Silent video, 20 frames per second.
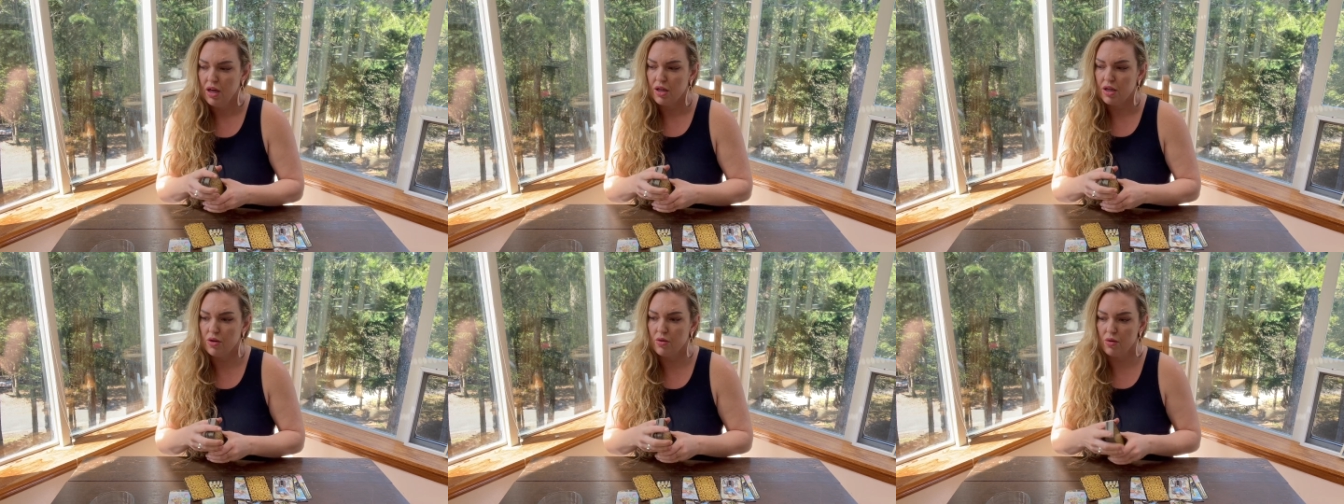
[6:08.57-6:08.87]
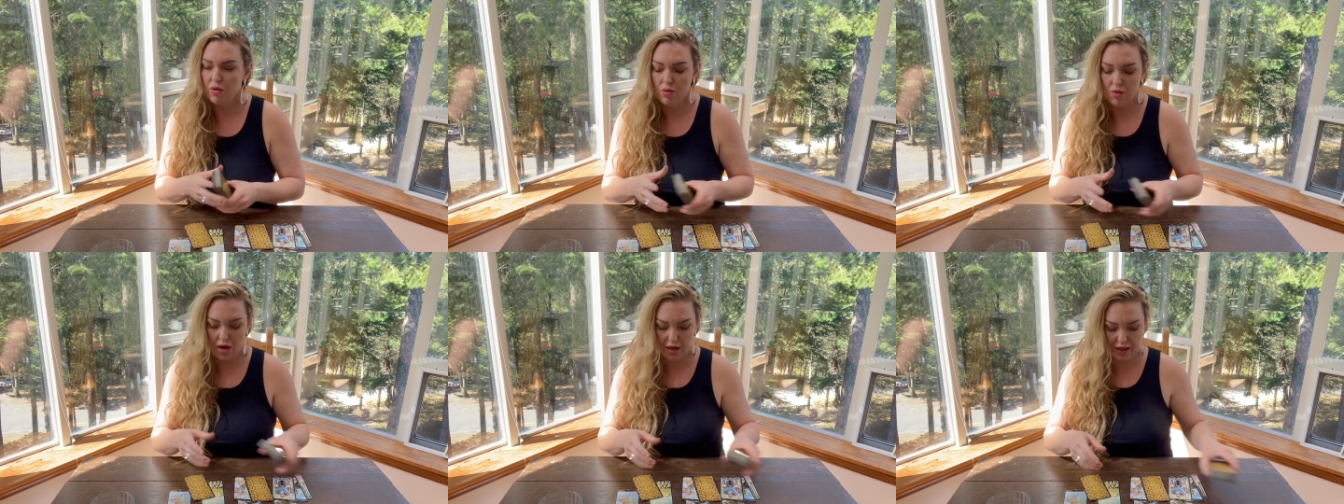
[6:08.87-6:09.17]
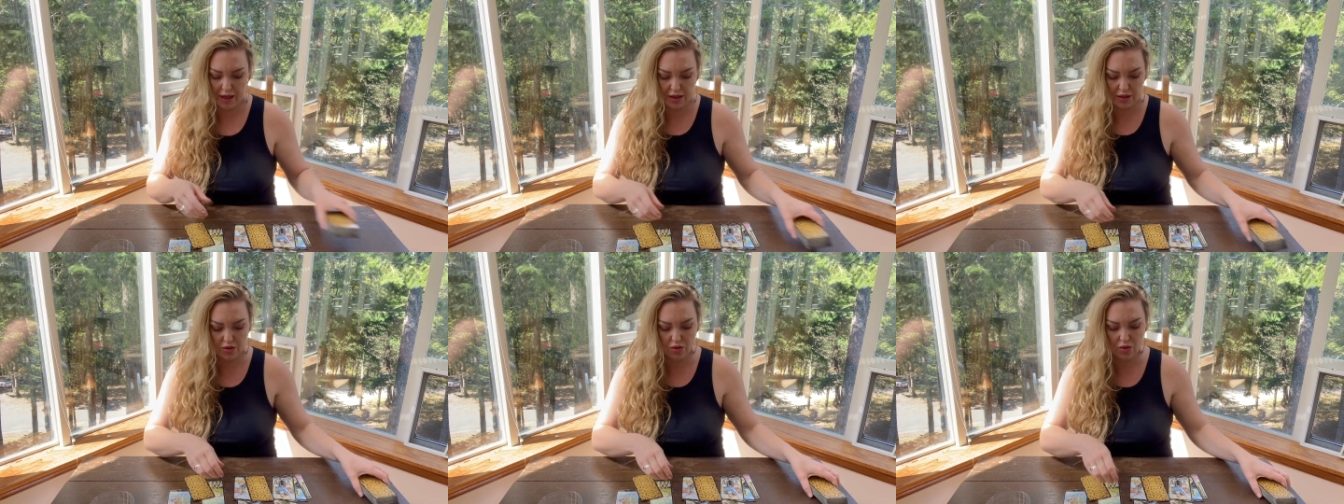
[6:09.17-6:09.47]
You are
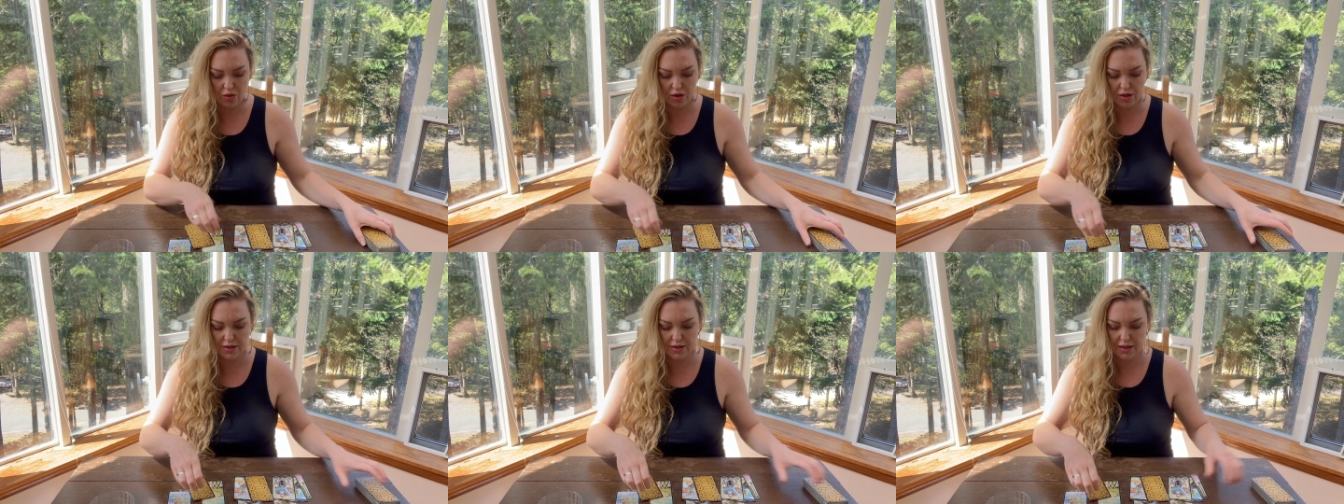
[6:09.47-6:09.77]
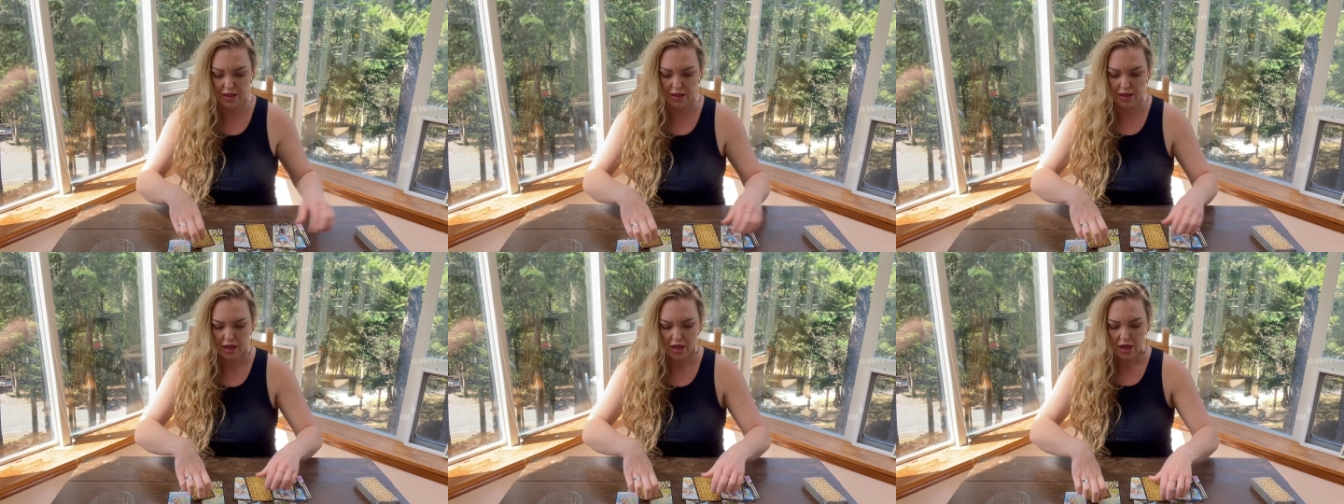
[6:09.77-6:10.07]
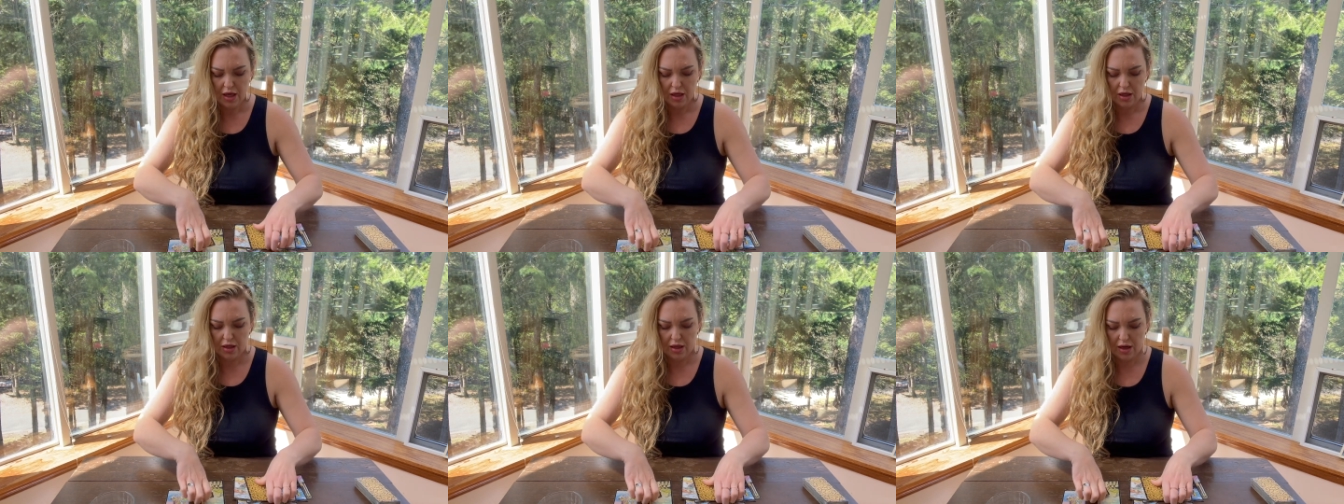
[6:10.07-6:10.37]
walking towards it.
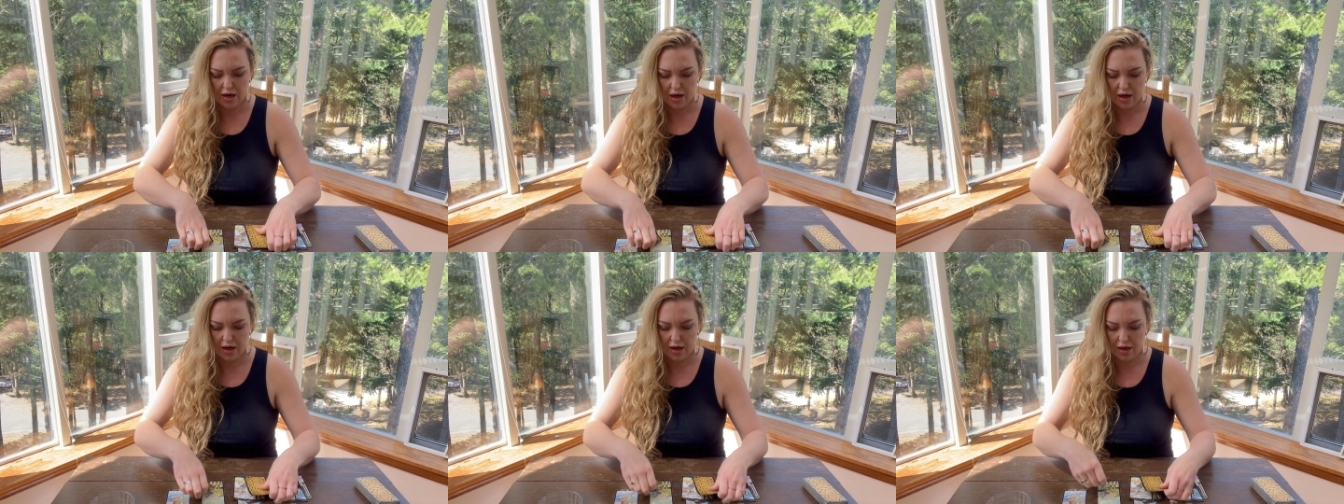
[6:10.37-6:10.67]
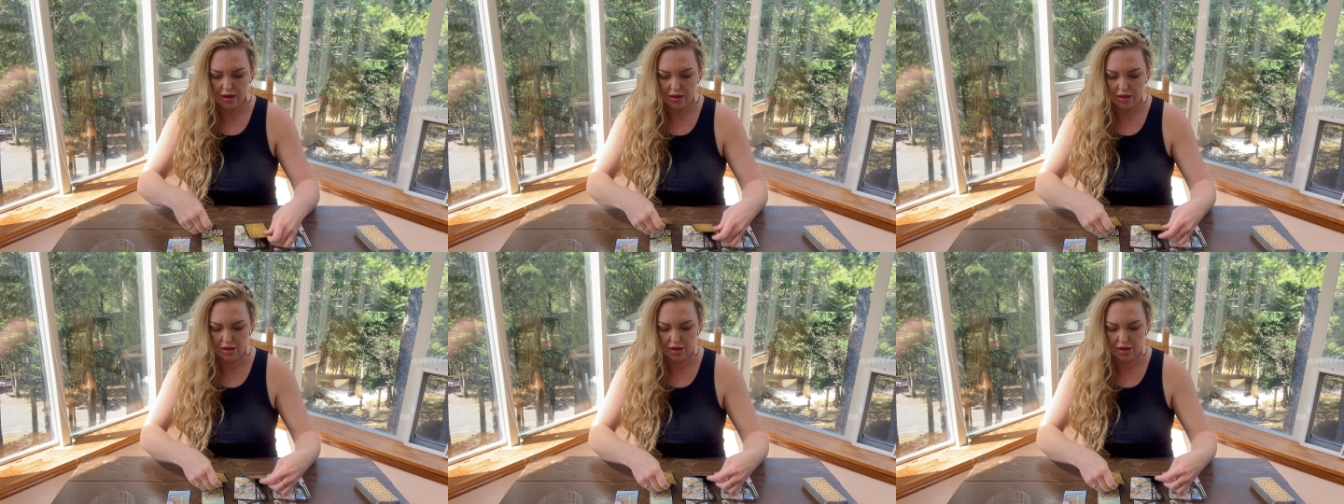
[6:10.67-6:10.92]
Yeah,